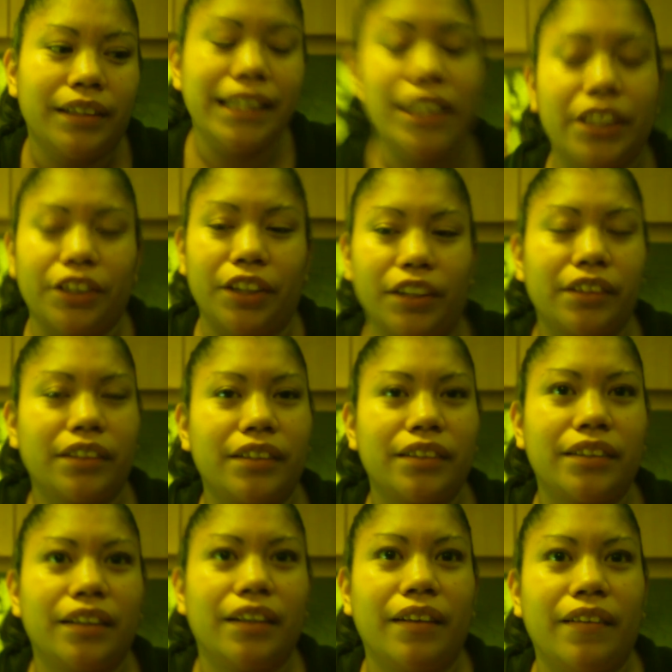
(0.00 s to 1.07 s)

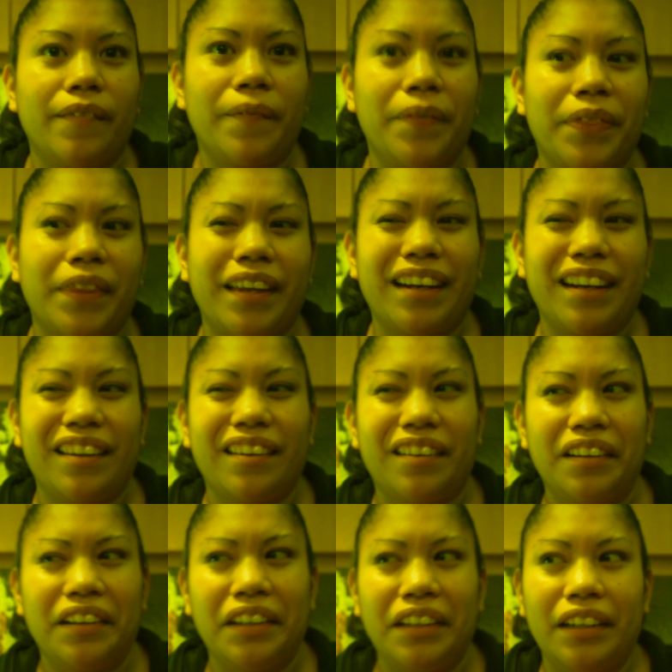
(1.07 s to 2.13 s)
t-shirts. Then I
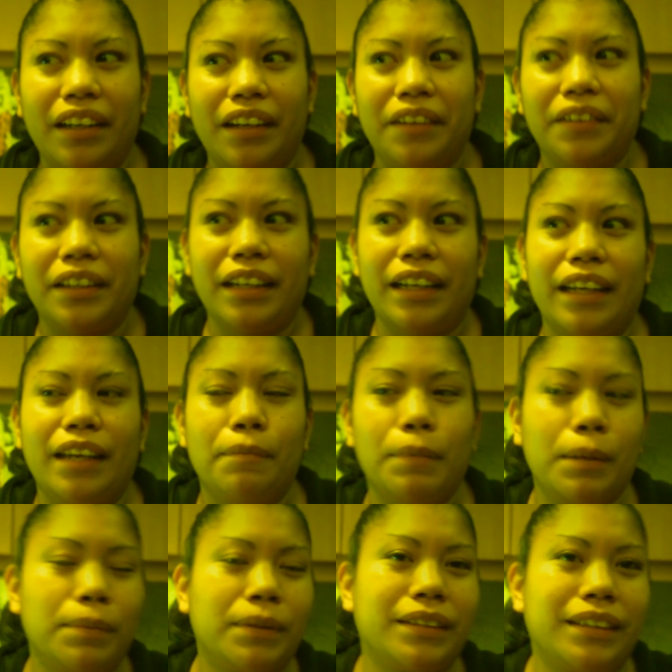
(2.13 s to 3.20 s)
thought, how can I get
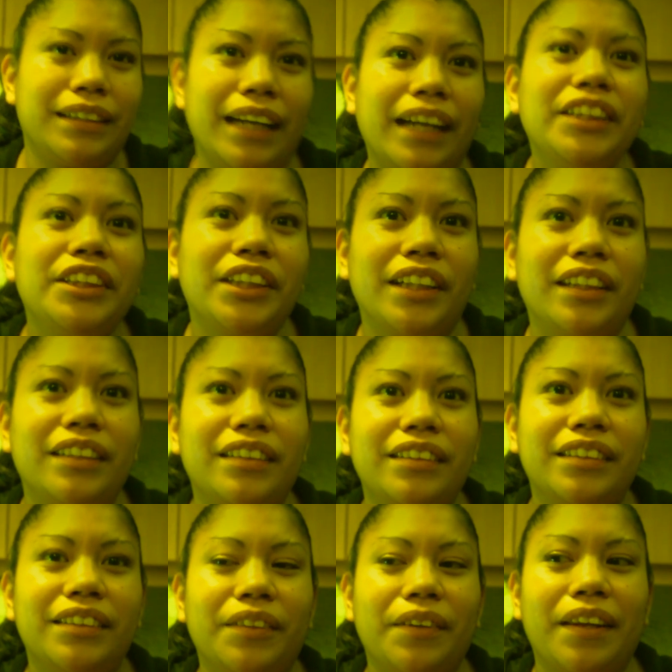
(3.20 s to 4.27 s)
people's attention?
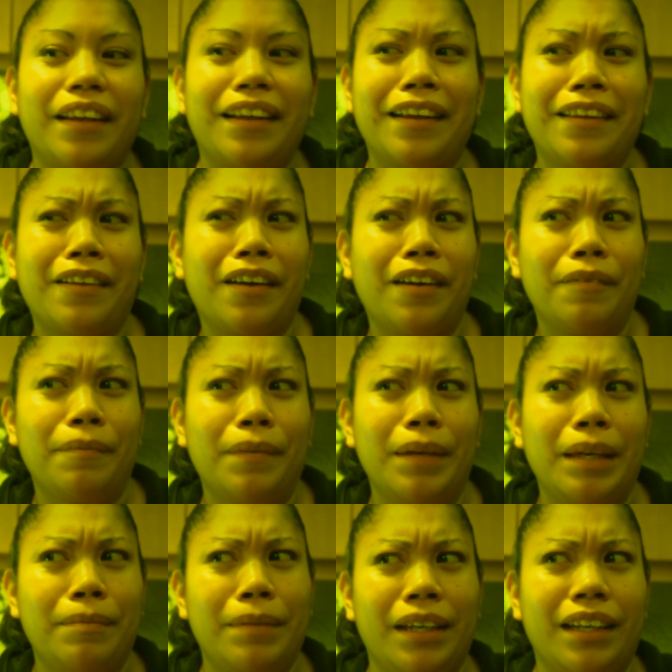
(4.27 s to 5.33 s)
So then I thought
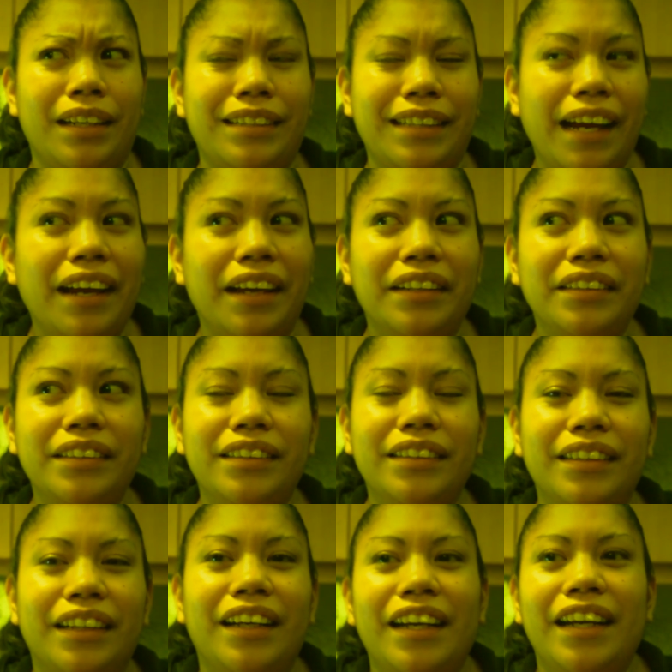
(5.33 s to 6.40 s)
maybe
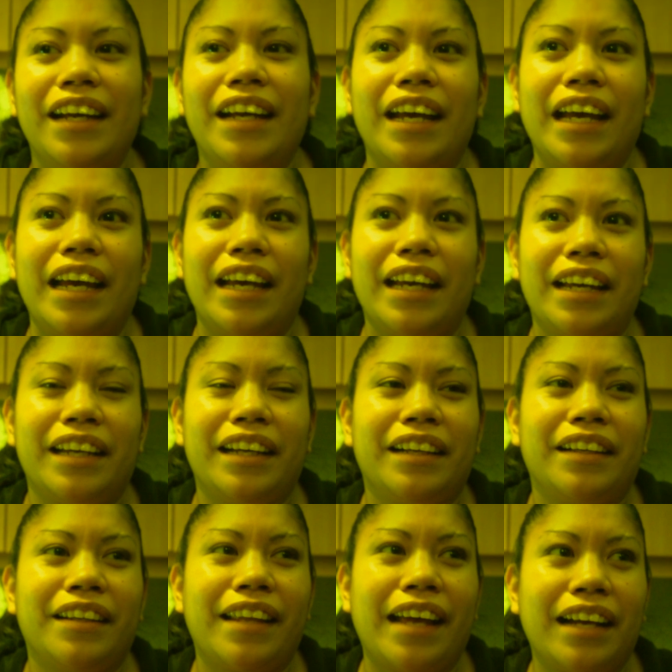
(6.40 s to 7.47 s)
dance,
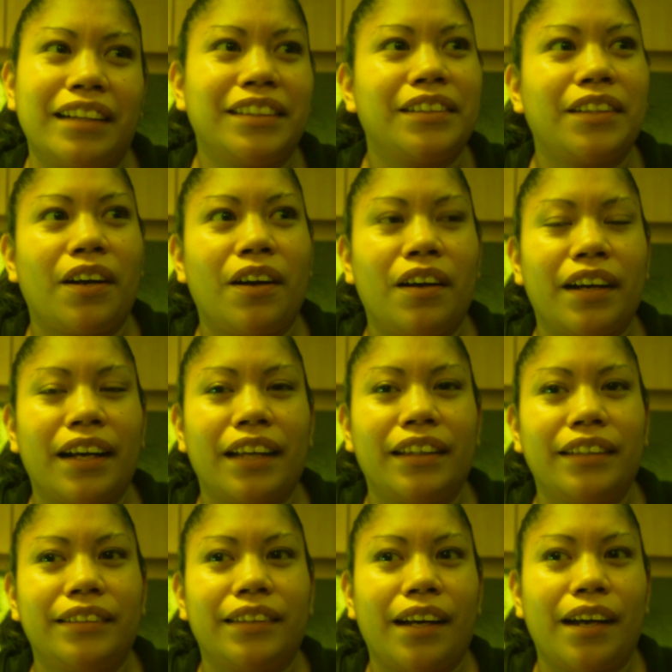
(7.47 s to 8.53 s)
and that song
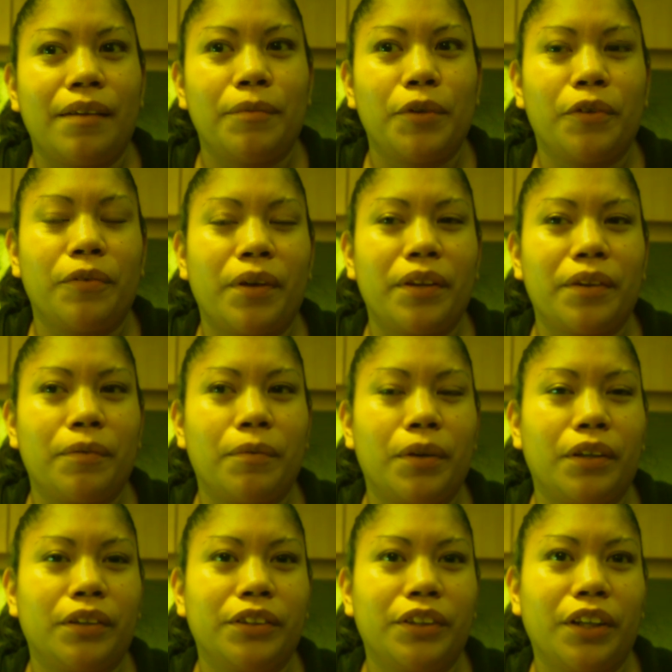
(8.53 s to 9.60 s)
at the time, Who Run the
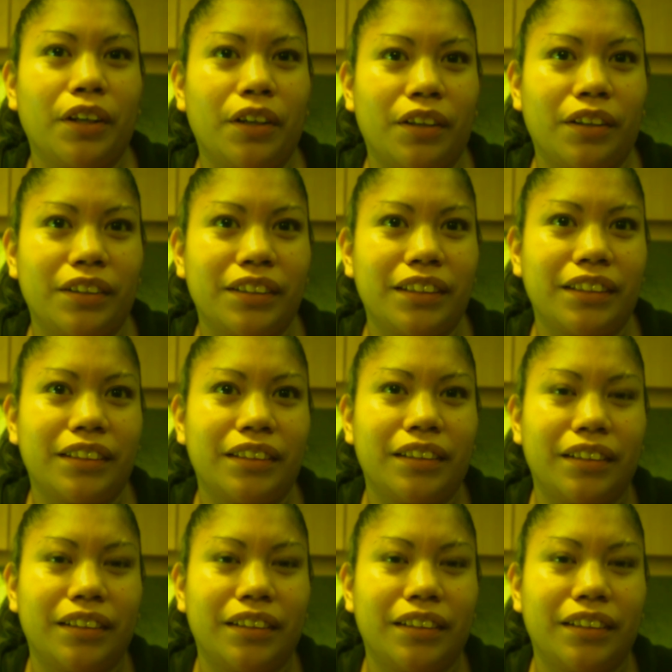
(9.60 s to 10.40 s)
World Girls,